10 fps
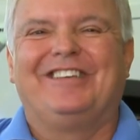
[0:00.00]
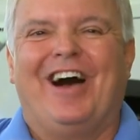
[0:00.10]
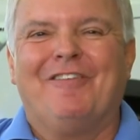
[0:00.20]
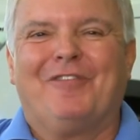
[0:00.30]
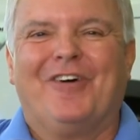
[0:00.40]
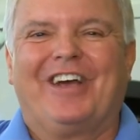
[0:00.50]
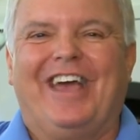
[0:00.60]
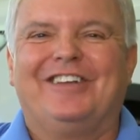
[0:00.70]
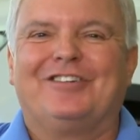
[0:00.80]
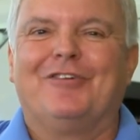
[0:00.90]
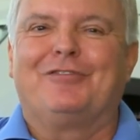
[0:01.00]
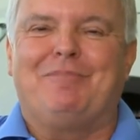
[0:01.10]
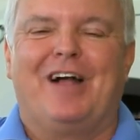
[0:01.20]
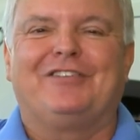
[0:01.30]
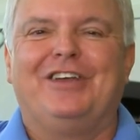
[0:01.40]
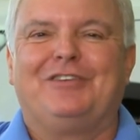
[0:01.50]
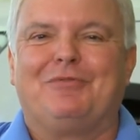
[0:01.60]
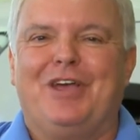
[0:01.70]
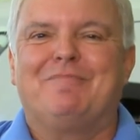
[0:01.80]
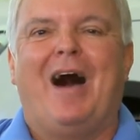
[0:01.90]
the John Fourcade Show, sponsored
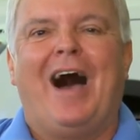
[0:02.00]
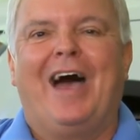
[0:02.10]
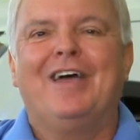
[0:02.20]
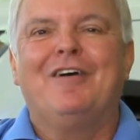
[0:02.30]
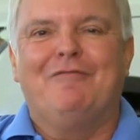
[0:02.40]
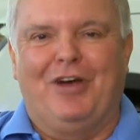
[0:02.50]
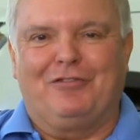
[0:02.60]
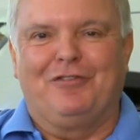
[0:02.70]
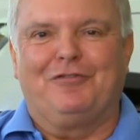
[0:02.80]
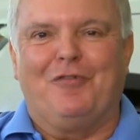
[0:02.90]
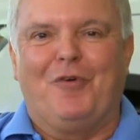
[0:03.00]
each week by Veterans